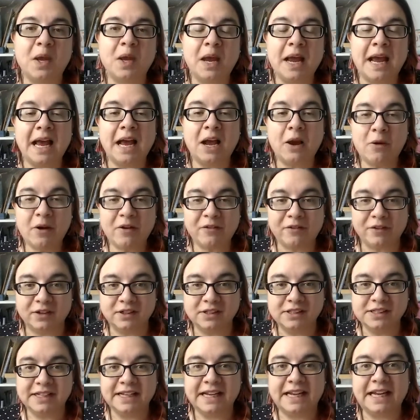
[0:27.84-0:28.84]
However,
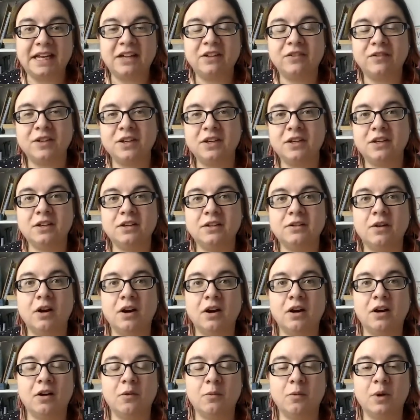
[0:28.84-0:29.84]
if you
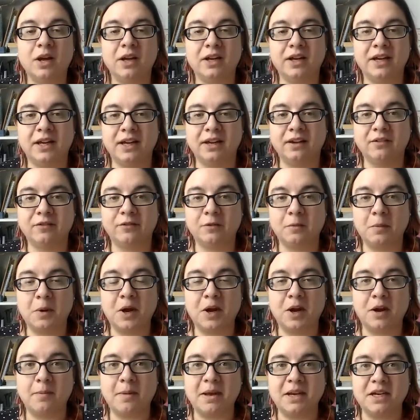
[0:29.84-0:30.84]
are working from
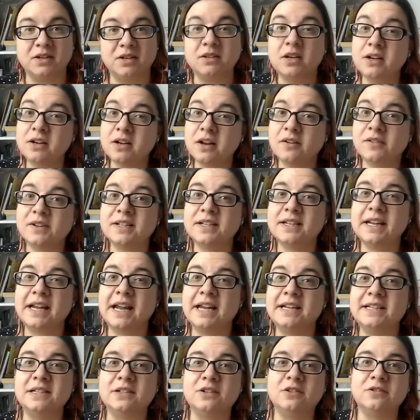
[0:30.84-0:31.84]
home and you don't have a
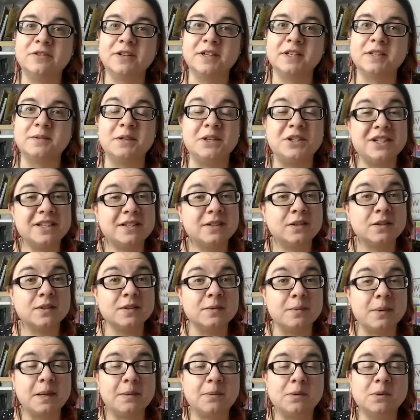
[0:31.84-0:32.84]
dedicated office, which is lots
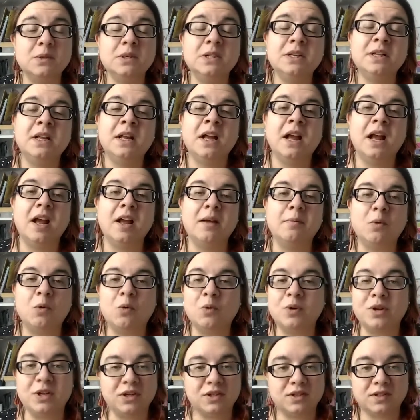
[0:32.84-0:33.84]
of people,
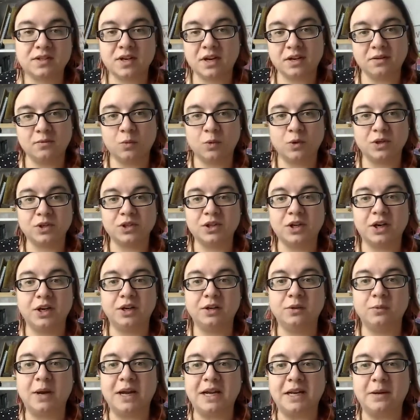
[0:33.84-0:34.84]
or you just don't want to
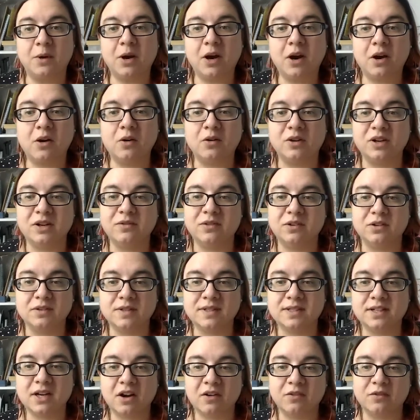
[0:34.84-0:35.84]
show where you are, or you've got
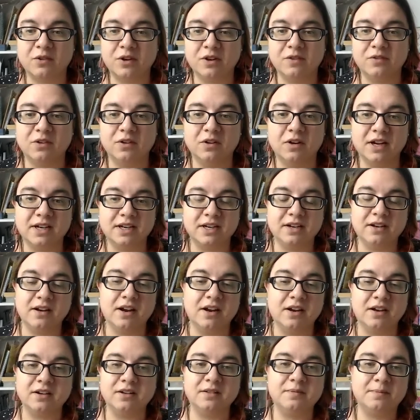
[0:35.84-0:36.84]
stuff, or you've got, I don't
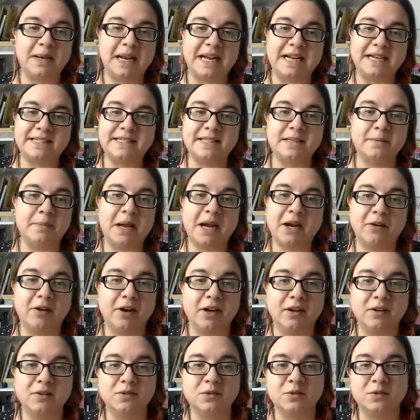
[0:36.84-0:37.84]
know, plates in the
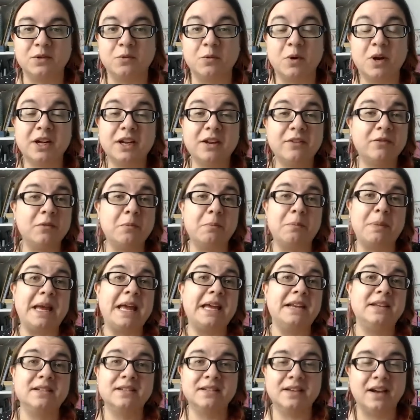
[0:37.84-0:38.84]
background, or you're working from
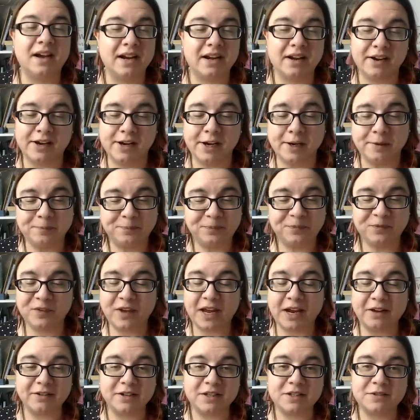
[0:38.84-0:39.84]
bed, I don't know,
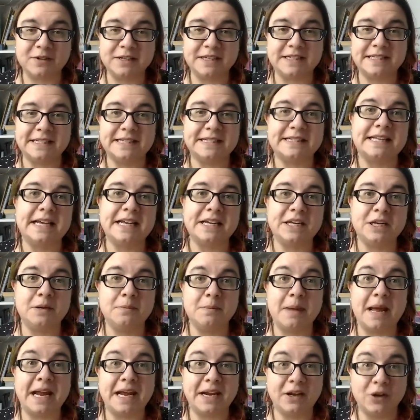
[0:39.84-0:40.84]
various reasons that you
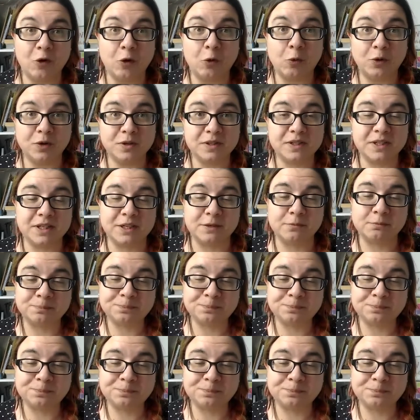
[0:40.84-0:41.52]
may not want to